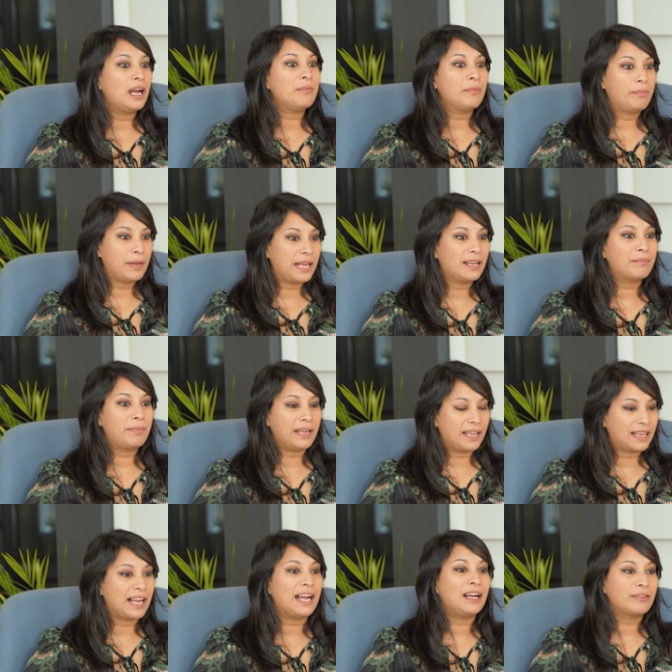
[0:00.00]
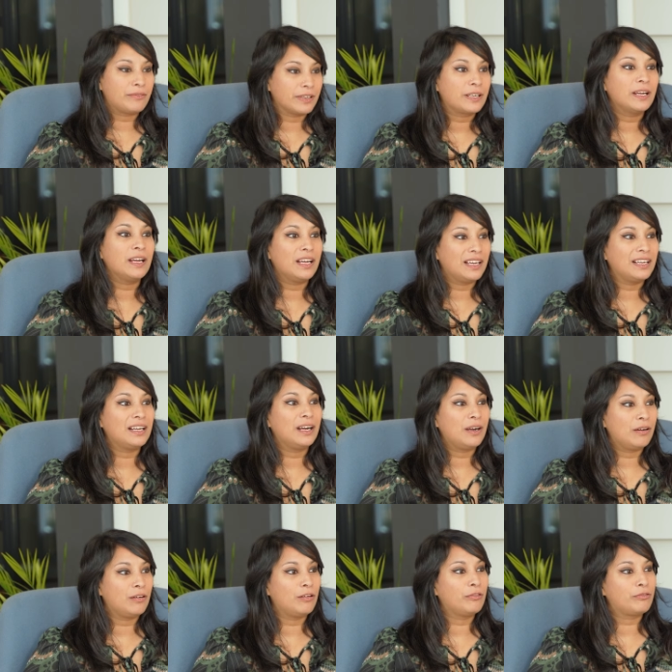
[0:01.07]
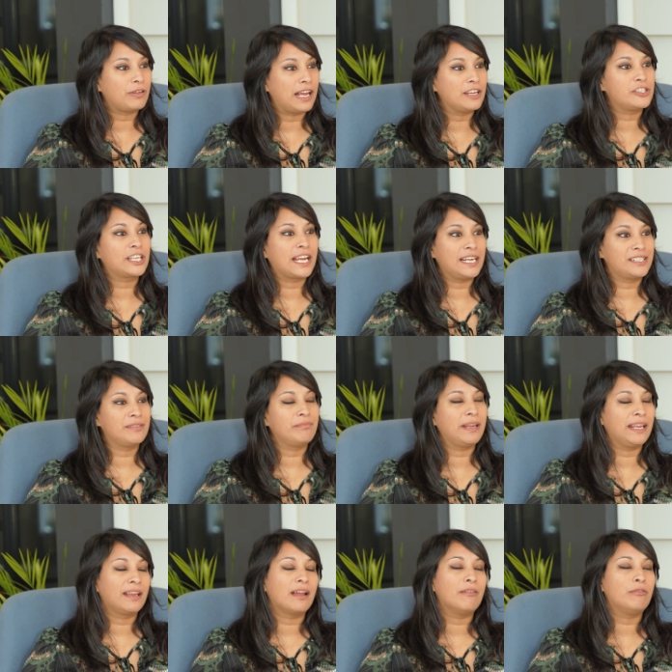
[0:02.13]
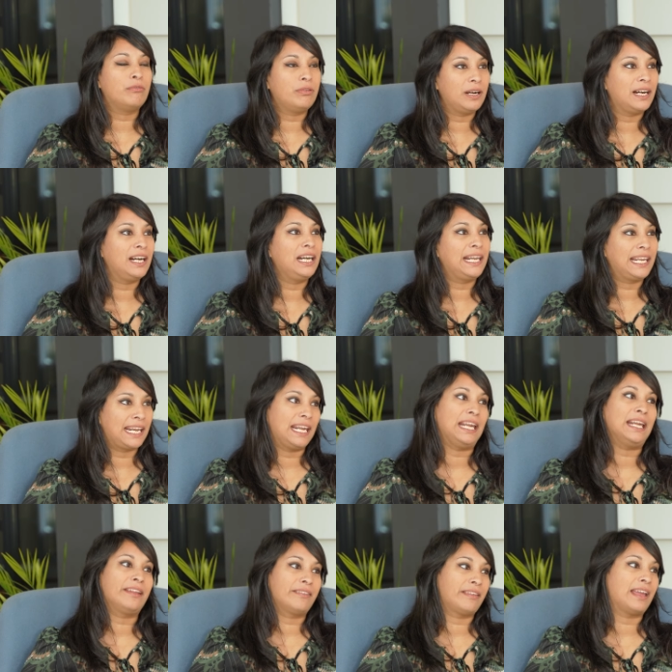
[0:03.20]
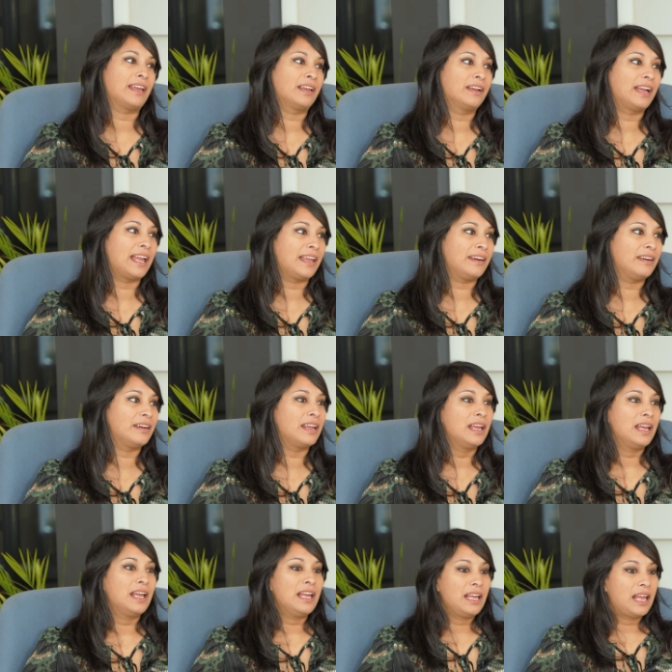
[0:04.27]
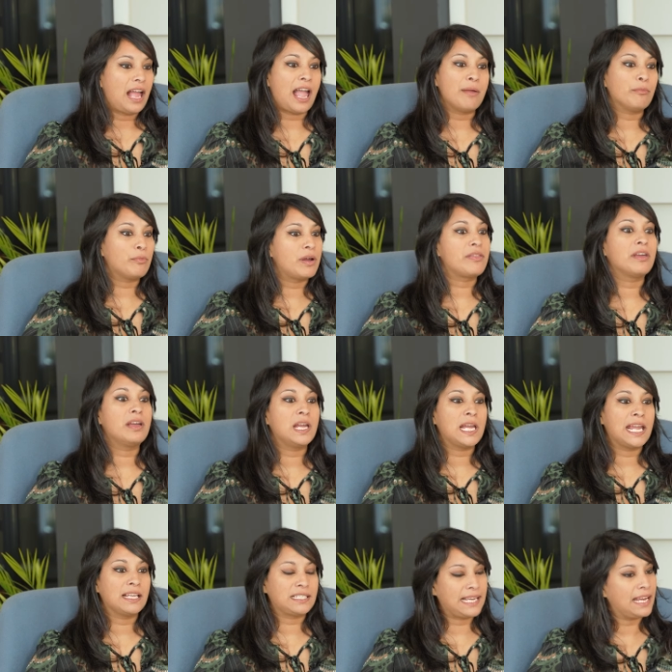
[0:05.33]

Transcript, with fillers: I'm a big, big advocate of education being a really key thing in um, whether it's